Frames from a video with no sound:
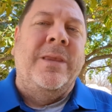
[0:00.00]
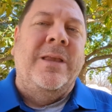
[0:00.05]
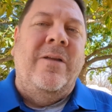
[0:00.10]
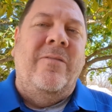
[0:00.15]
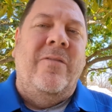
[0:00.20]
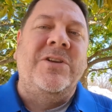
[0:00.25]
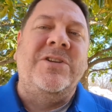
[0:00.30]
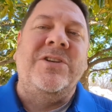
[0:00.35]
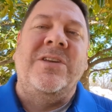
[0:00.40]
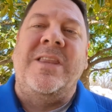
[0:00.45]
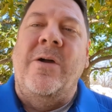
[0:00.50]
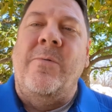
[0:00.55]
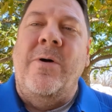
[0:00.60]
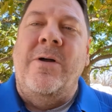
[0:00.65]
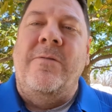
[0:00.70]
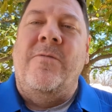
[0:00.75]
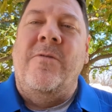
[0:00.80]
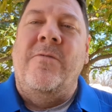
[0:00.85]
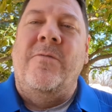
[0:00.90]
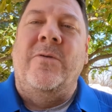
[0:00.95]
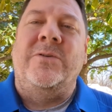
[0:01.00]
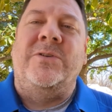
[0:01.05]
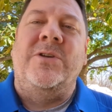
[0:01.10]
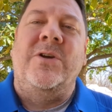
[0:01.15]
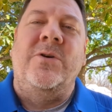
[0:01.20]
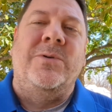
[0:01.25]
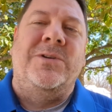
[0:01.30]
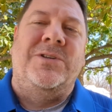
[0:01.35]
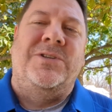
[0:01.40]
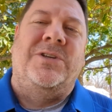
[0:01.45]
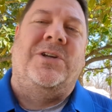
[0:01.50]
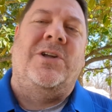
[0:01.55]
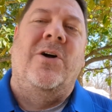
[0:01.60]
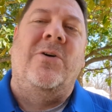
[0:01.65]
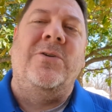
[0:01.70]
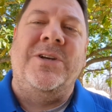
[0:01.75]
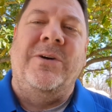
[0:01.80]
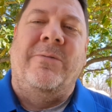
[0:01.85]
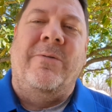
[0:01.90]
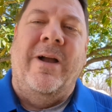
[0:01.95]
Eventually, they went 442, which is a
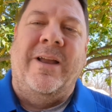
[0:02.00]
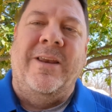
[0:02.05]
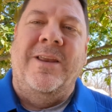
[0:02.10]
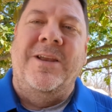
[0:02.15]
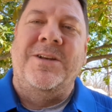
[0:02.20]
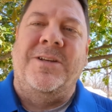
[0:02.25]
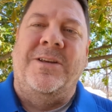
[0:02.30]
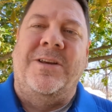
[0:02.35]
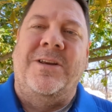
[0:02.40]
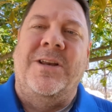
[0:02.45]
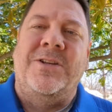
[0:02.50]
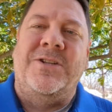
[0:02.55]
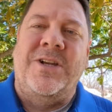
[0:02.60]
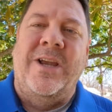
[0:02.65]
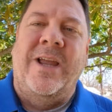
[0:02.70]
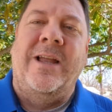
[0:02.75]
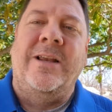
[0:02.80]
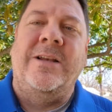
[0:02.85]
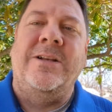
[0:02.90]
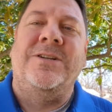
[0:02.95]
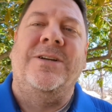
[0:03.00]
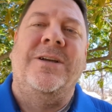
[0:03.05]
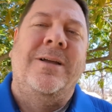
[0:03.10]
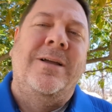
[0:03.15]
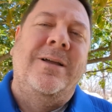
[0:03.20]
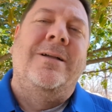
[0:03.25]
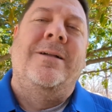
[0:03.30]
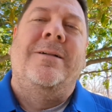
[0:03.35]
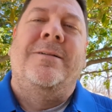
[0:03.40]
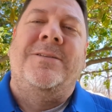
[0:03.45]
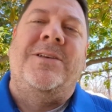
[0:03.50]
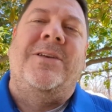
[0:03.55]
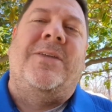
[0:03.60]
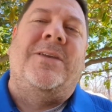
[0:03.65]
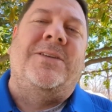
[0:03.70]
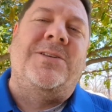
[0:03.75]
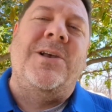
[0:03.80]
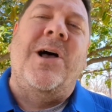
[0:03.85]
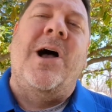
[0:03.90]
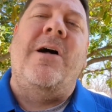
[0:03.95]
coaching recognition, and it changed. So
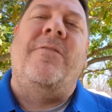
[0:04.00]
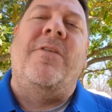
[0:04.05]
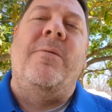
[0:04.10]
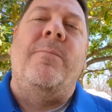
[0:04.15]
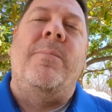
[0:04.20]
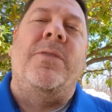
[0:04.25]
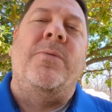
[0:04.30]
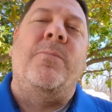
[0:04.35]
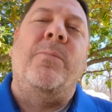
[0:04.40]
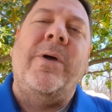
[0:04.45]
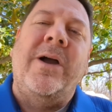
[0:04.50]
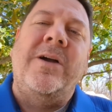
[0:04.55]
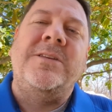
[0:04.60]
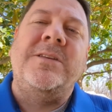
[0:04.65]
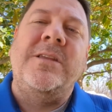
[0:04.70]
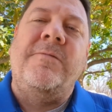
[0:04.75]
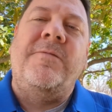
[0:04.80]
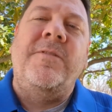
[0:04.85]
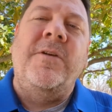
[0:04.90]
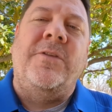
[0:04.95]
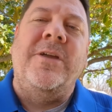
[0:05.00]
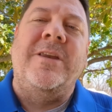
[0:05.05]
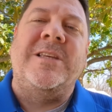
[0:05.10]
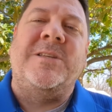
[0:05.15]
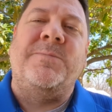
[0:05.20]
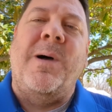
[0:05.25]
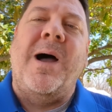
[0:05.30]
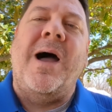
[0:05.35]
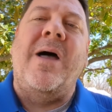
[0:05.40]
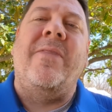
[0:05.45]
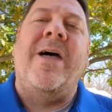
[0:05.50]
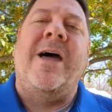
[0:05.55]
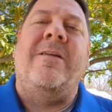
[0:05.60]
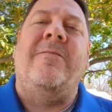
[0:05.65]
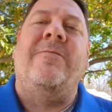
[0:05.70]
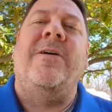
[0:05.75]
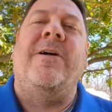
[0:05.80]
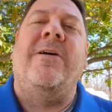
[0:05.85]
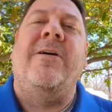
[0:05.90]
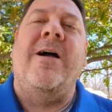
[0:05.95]
they solved it. But the players on the field need to spot that
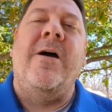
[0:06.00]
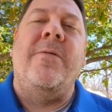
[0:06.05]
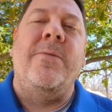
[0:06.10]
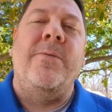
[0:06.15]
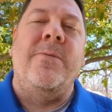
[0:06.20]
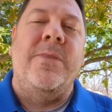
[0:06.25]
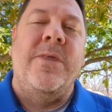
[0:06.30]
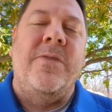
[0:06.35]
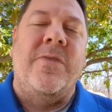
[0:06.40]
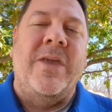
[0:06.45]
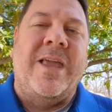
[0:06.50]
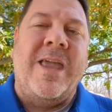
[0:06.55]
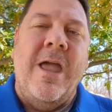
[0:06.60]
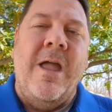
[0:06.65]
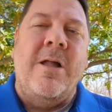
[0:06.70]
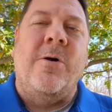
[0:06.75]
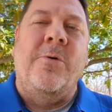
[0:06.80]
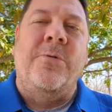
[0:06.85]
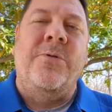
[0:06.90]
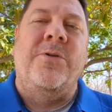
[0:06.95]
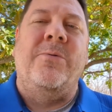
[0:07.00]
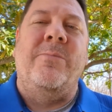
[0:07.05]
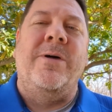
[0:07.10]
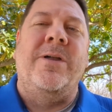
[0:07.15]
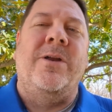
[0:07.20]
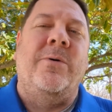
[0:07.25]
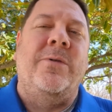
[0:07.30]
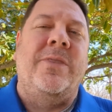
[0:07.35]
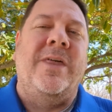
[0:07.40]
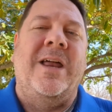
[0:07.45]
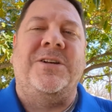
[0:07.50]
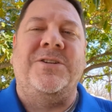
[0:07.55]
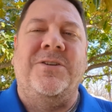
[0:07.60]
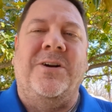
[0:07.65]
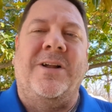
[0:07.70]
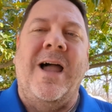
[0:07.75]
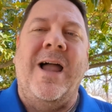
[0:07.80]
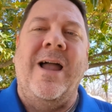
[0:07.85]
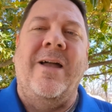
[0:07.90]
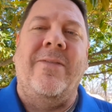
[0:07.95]
and figure out that they can't go through the middle with that extra
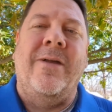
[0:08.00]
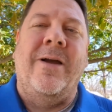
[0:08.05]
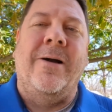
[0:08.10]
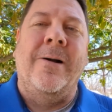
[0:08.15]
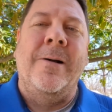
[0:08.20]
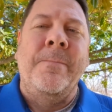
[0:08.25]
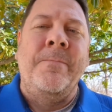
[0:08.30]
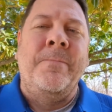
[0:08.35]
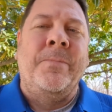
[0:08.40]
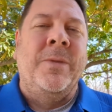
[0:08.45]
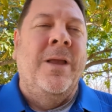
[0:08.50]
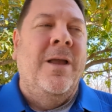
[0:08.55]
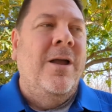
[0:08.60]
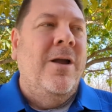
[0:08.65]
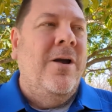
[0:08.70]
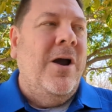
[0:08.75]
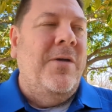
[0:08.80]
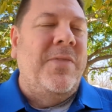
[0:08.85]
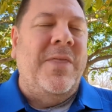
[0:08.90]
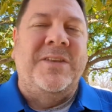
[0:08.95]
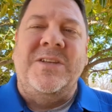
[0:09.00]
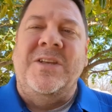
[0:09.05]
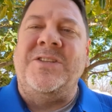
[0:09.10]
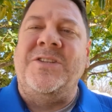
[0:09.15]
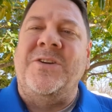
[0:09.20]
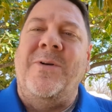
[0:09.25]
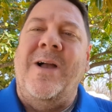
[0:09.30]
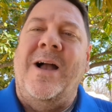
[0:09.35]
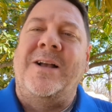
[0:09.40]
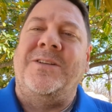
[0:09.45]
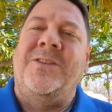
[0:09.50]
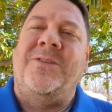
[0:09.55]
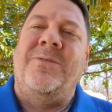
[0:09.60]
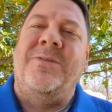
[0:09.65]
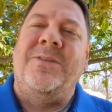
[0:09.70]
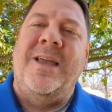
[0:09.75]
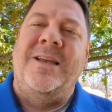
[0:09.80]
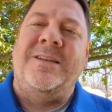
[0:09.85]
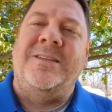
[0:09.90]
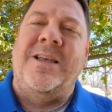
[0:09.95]
guy in there. All right, that's instant reaction.
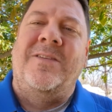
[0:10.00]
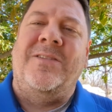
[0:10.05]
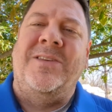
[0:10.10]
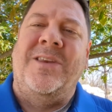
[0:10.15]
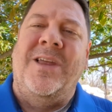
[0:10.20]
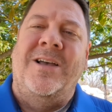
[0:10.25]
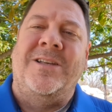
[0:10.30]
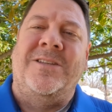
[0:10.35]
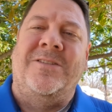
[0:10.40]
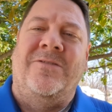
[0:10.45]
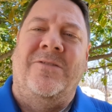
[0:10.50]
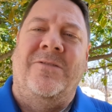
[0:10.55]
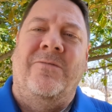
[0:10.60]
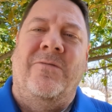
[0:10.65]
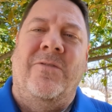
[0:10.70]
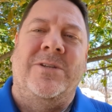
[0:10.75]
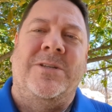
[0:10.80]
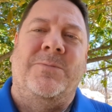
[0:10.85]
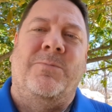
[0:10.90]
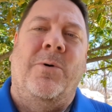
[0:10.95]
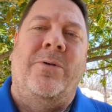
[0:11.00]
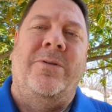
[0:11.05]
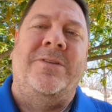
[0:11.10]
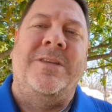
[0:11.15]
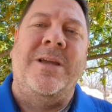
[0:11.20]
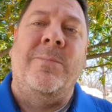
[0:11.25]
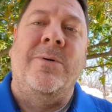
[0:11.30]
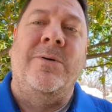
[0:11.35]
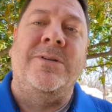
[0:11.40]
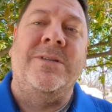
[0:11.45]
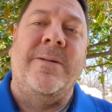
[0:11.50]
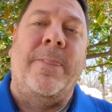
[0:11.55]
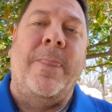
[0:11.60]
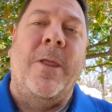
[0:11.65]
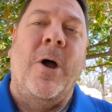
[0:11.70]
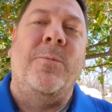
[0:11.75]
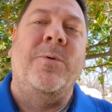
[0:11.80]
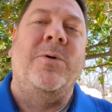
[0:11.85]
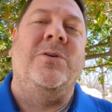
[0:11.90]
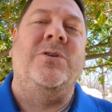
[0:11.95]
Three things: FC Dallas versus Portland Timbers.
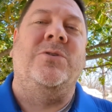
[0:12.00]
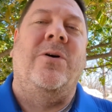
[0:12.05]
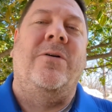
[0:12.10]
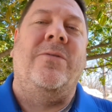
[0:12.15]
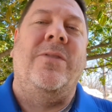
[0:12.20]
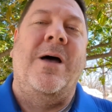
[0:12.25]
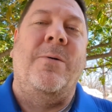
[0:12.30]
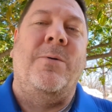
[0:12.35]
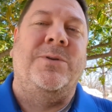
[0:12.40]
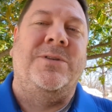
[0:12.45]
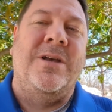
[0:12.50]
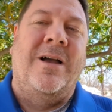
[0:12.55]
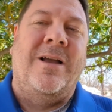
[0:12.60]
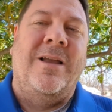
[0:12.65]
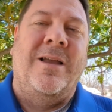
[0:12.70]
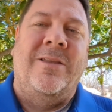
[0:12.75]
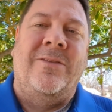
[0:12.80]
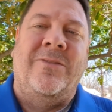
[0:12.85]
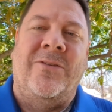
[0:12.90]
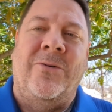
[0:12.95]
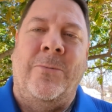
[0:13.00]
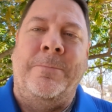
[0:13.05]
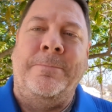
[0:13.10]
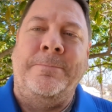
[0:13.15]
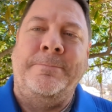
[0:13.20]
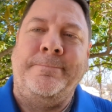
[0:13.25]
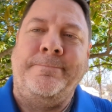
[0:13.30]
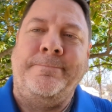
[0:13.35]
hope you enjoyed that. We'll talk again soon.